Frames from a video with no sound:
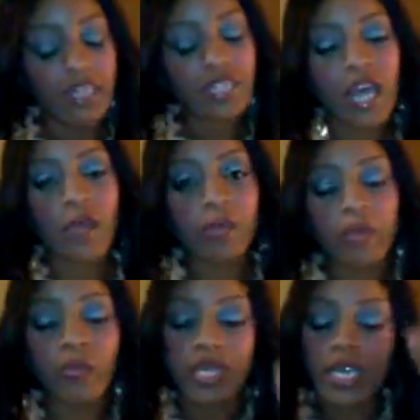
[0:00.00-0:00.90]
I just thought it
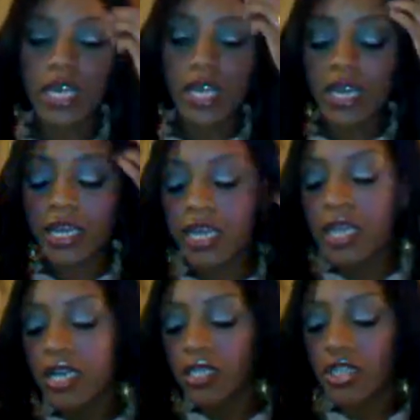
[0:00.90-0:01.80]
would be really good
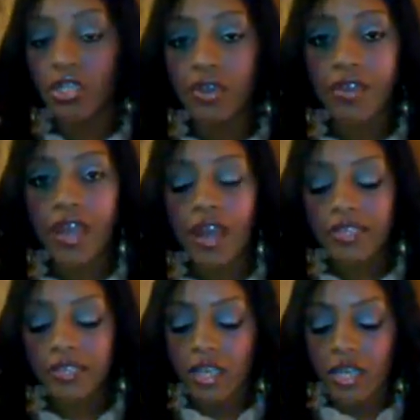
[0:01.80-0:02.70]
to show you
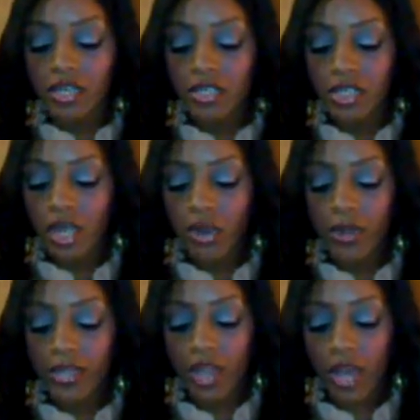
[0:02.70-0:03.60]
guys.
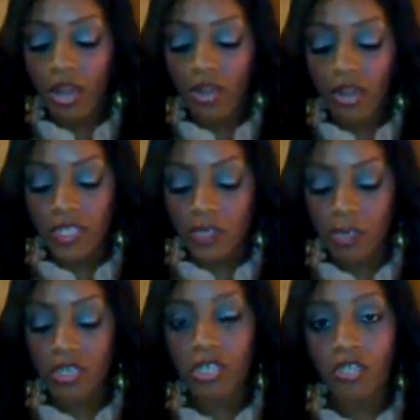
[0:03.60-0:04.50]
So the color of
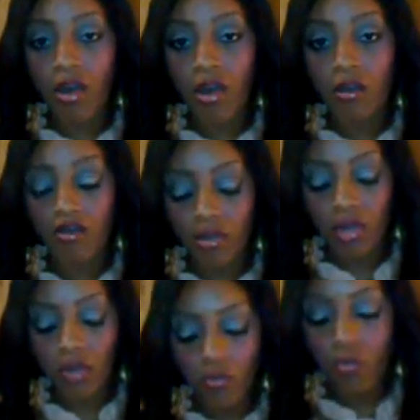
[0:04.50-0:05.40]
this blush is called
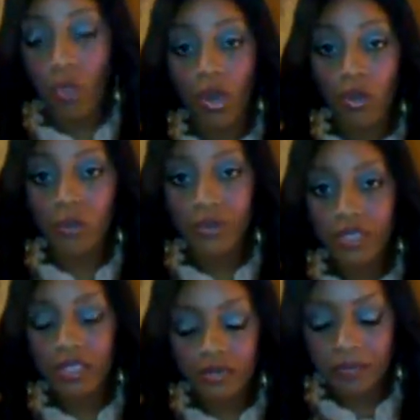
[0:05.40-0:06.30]

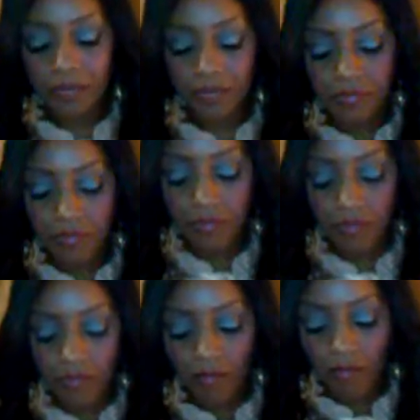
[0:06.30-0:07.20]
Rose,
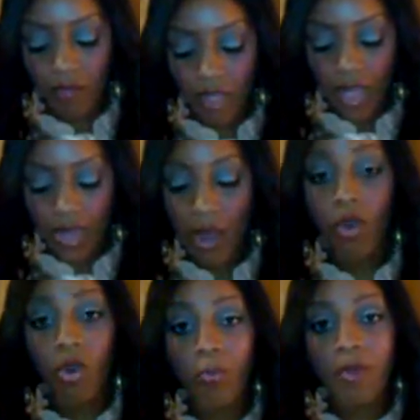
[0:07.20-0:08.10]

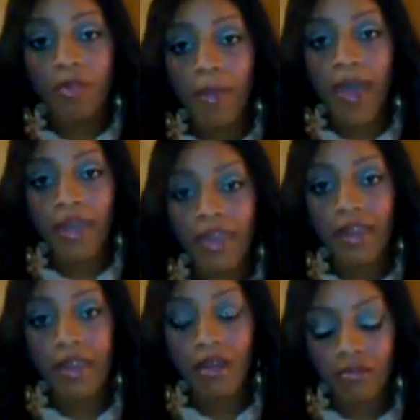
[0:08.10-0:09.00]
and I'll open up the
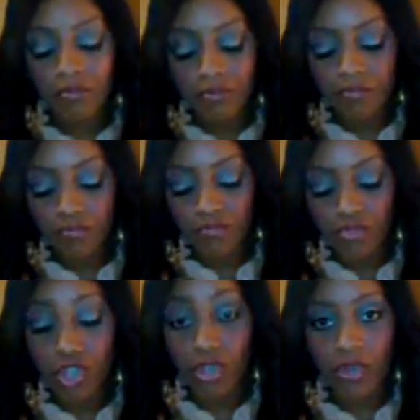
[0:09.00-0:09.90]
packet and I'll
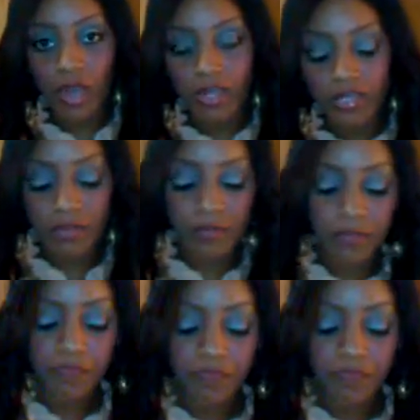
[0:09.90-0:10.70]
show you guys.